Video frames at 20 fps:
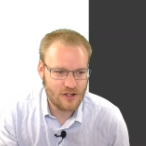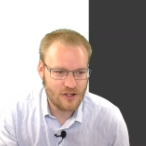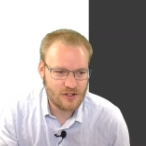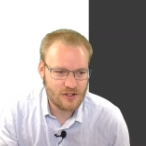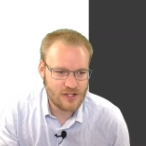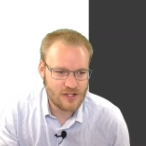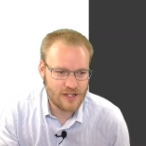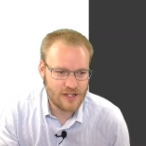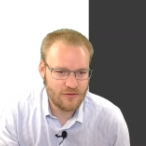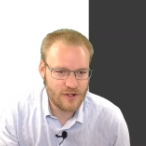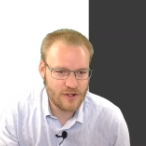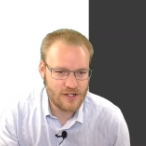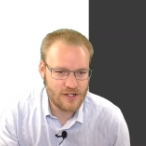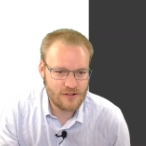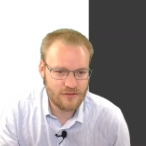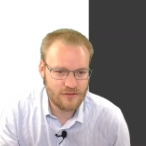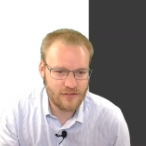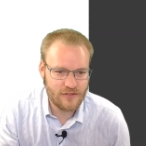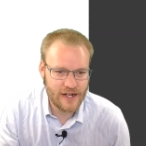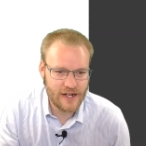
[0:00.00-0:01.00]
So if we
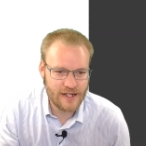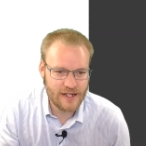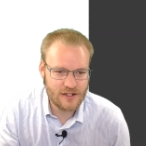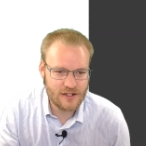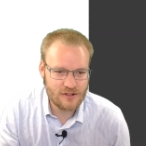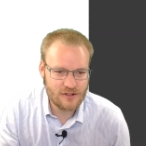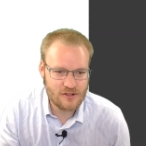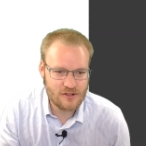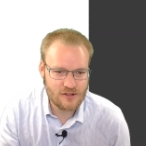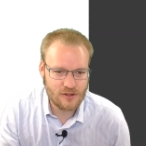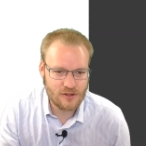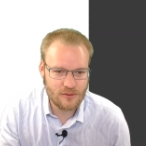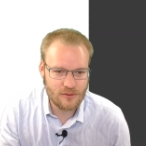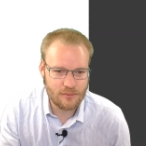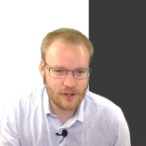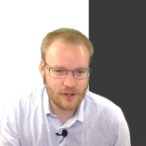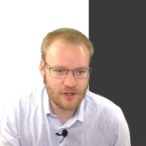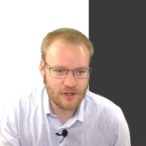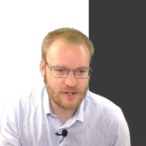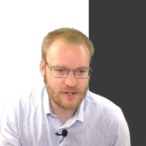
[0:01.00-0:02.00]
divided
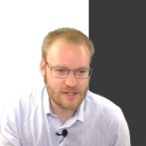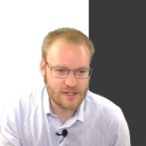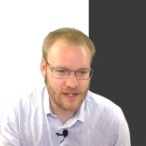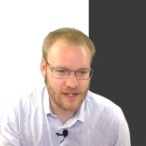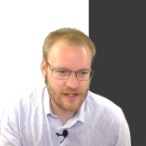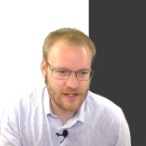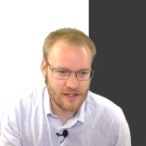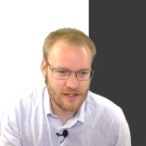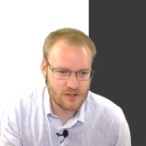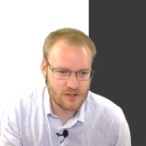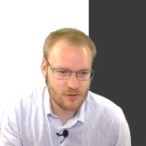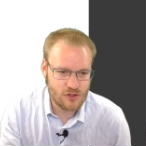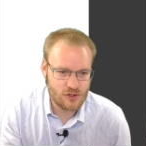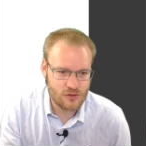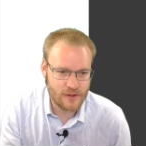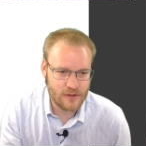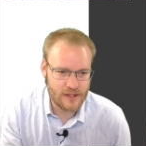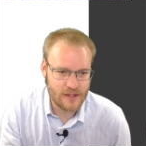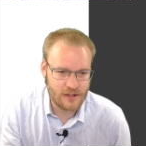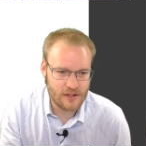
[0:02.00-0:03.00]
both sides, which
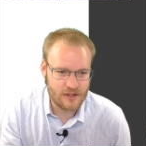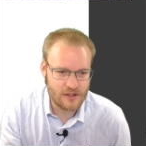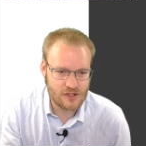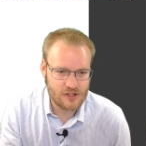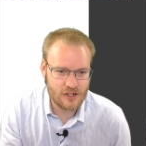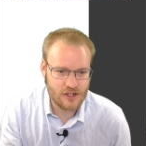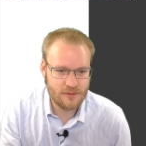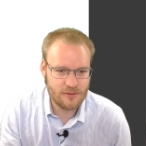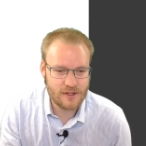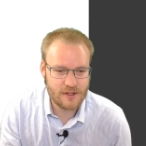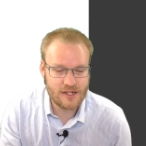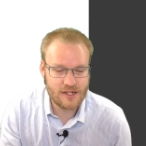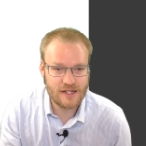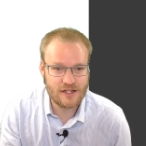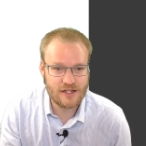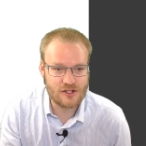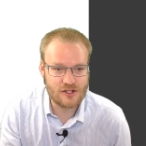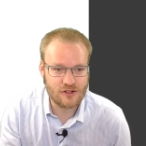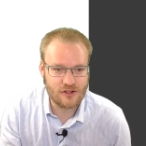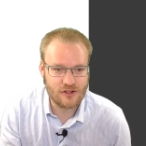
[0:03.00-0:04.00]
we can legitimately
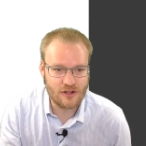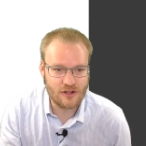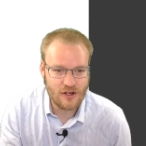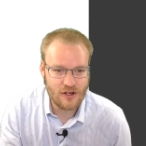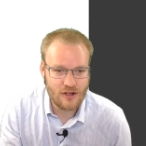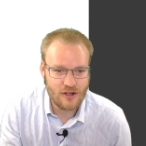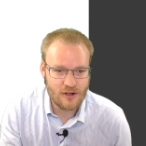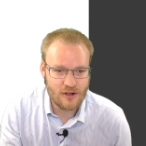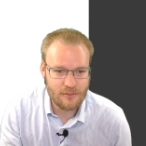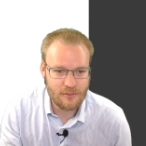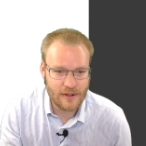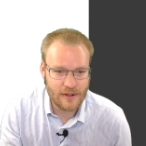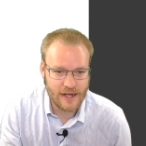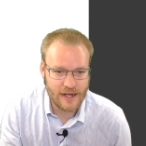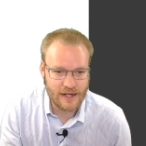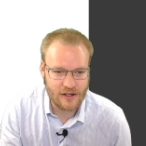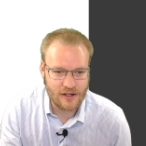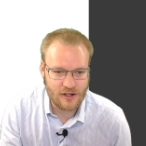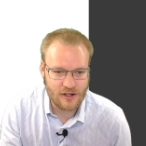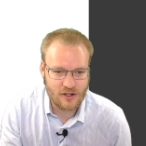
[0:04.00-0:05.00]
do,
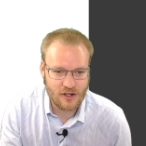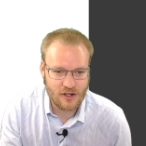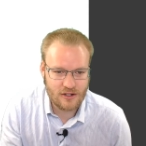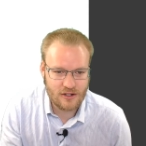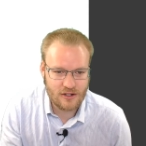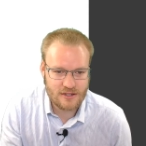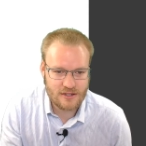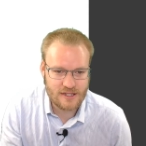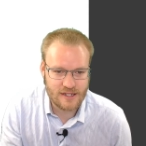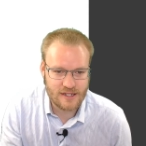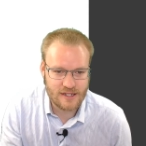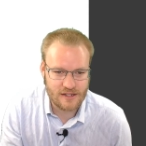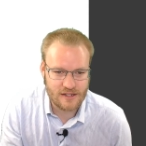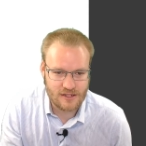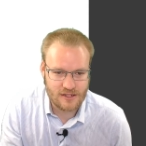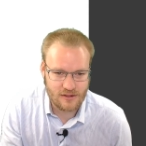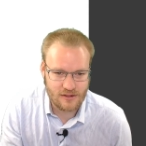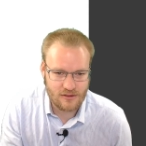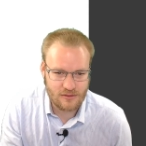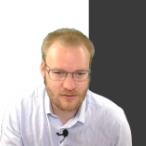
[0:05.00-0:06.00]
by cos theta,
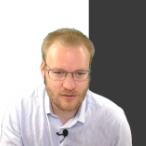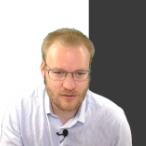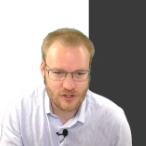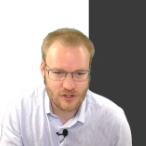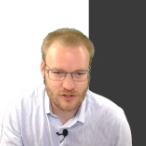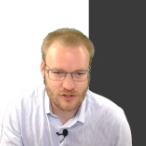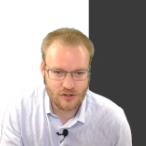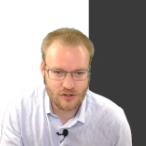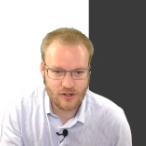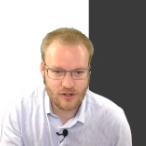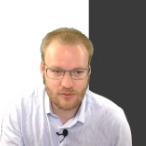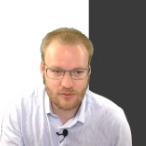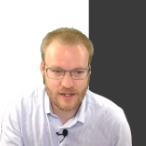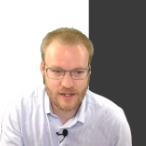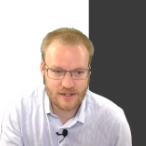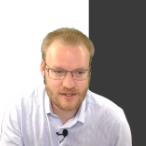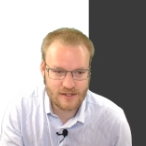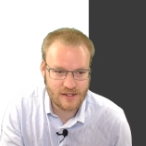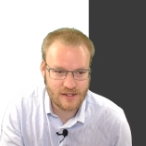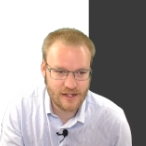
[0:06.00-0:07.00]
what you do on one
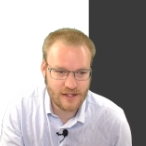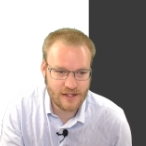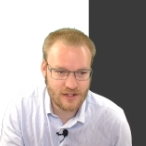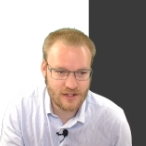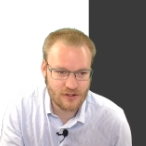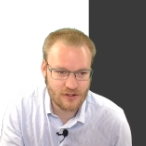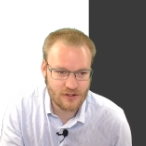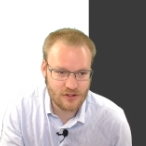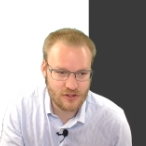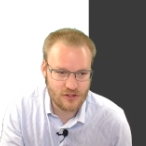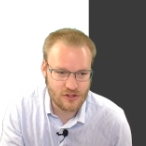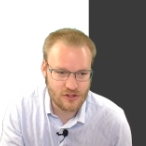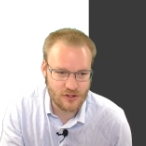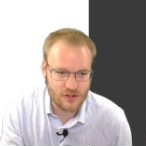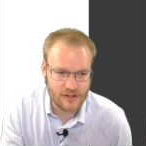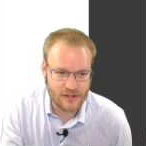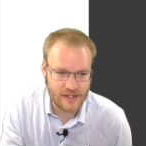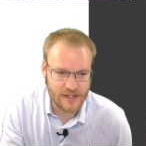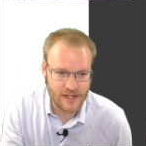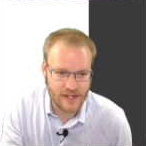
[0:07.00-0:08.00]
side, you do
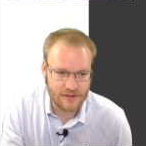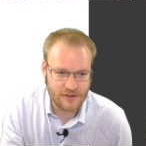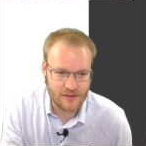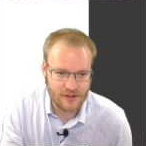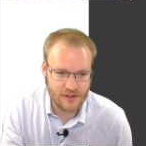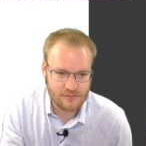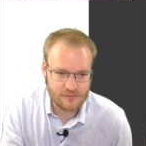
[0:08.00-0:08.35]
on the other,